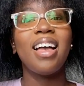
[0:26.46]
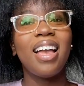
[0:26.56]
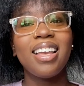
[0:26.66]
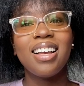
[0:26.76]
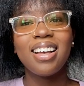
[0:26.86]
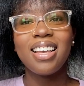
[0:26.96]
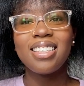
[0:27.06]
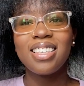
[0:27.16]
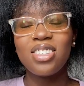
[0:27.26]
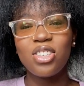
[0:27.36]
Hey guys,
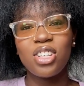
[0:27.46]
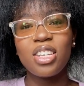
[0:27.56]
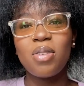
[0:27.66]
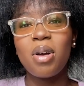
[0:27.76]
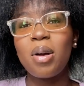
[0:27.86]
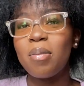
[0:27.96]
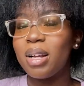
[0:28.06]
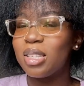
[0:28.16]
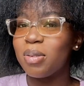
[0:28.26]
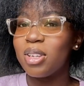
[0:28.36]
it's Eugenie. Welcome
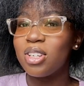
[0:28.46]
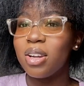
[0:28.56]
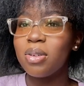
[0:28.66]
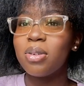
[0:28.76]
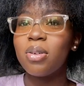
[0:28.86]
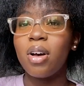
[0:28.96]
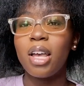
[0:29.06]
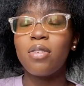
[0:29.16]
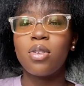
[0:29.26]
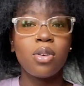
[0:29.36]
back to my channel. Or hi
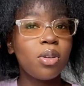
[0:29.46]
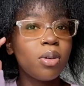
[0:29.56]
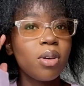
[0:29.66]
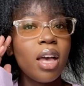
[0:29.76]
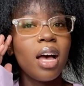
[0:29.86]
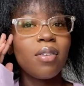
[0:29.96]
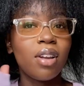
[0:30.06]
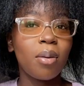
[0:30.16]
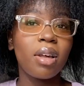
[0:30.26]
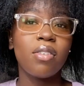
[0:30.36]
if you're new. I feel
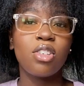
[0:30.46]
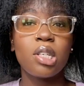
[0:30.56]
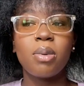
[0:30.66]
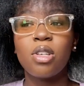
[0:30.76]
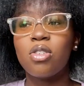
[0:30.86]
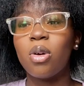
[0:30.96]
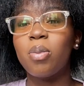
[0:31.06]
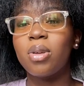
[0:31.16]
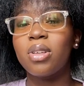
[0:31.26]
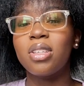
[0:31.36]
like I'm gonna have to change my intro
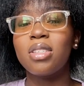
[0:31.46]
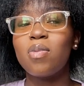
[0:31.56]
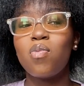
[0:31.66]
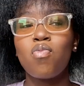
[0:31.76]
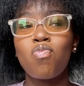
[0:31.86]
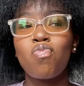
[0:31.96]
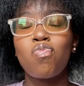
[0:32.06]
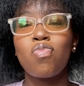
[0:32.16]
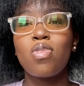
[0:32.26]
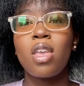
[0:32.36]
because
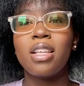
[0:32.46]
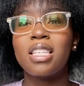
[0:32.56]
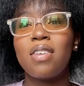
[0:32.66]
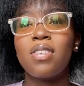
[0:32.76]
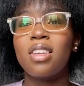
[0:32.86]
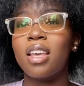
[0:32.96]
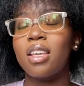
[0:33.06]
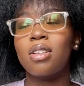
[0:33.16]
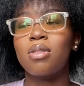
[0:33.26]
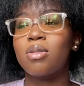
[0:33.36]
it's giving
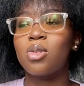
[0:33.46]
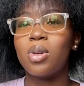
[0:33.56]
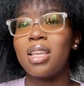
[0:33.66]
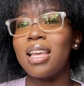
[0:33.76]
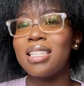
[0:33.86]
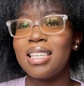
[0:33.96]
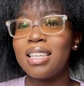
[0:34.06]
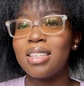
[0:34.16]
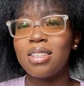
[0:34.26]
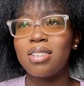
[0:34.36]
like
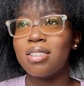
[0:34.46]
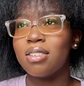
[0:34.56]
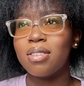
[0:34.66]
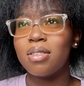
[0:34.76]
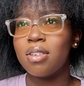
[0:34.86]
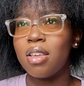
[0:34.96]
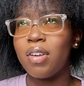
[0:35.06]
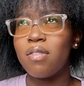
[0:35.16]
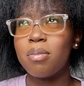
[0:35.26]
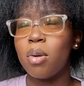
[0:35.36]
2018. If I
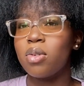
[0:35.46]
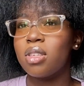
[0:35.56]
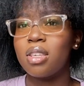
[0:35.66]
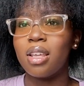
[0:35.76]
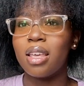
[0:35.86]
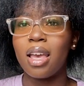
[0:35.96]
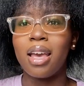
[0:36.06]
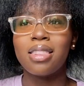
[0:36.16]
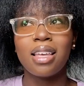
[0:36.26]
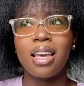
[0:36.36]
even posted in that year,
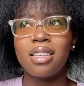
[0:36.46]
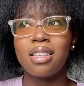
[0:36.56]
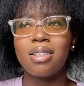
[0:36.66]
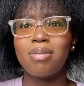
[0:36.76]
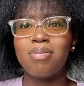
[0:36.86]
I think I did.